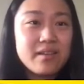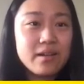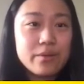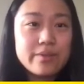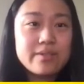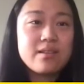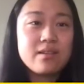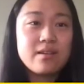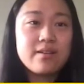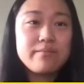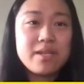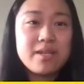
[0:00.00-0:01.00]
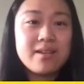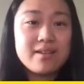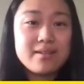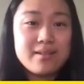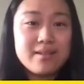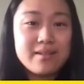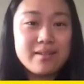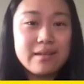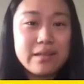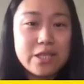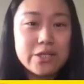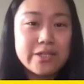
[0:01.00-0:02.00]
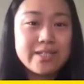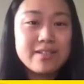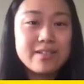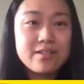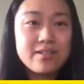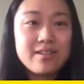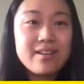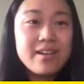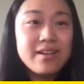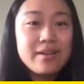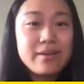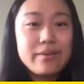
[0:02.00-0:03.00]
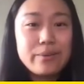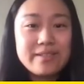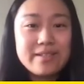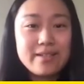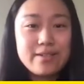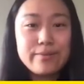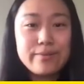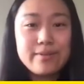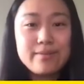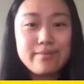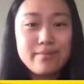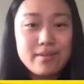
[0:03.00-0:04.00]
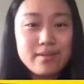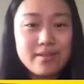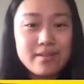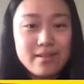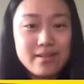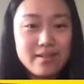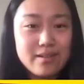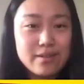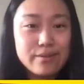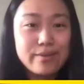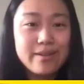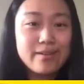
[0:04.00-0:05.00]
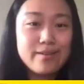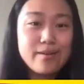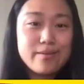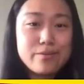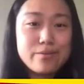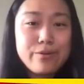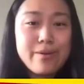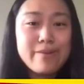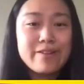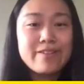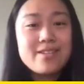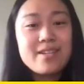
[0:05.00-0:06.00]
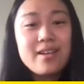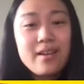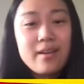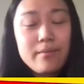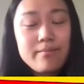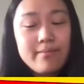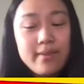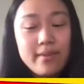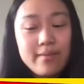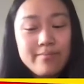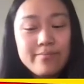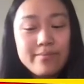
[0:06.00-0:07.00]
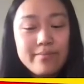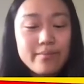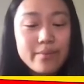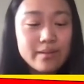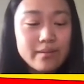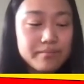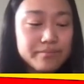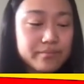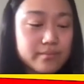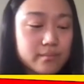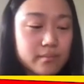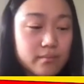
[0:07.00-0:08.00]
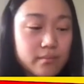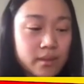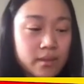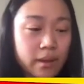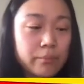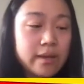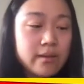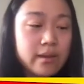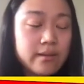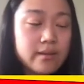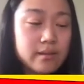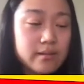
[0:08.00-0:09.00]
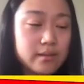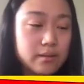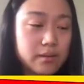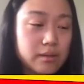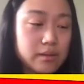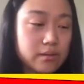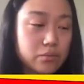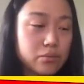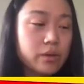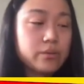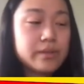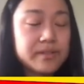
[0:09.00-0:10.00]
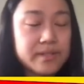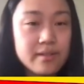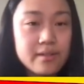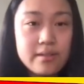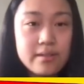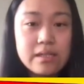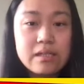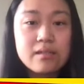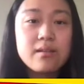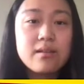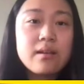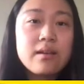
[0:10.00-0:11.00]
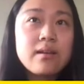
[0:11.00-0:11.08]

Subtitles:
they always thought of me as a theoretician once I showed them, oh, here are the regret bounds. But I mean, I think the real reason is that